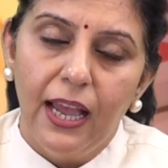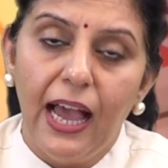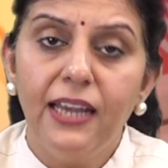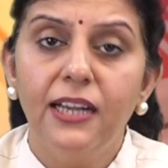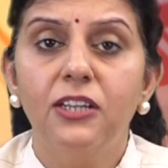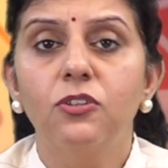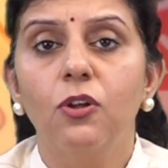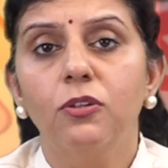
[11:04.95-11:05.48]

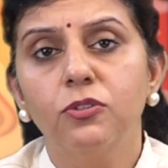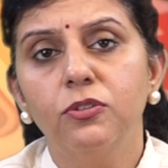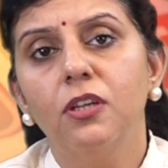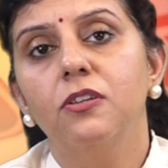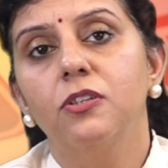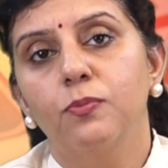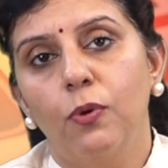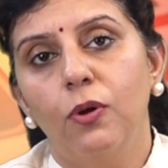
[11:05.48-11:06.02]
And it is also
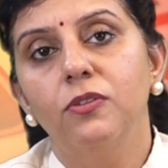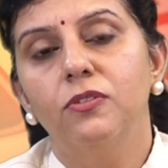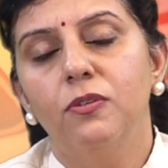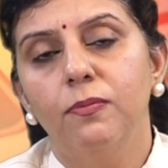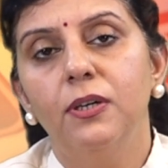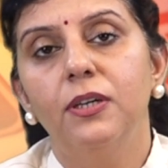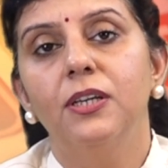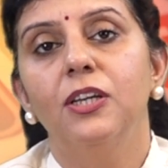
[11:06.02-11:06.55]
the
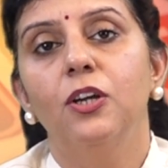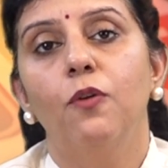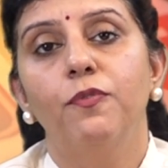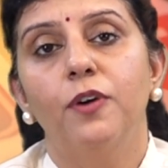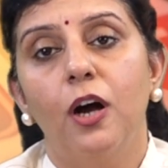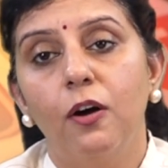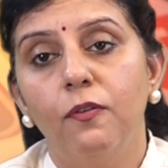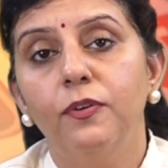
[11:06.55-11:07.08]
responsibility of
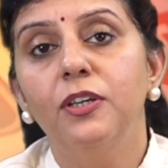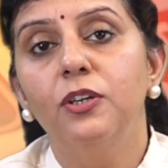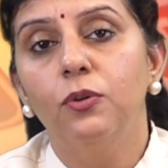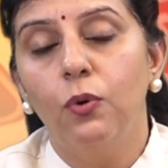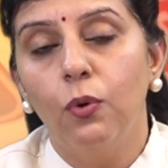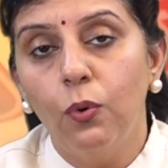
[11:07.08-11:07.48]
our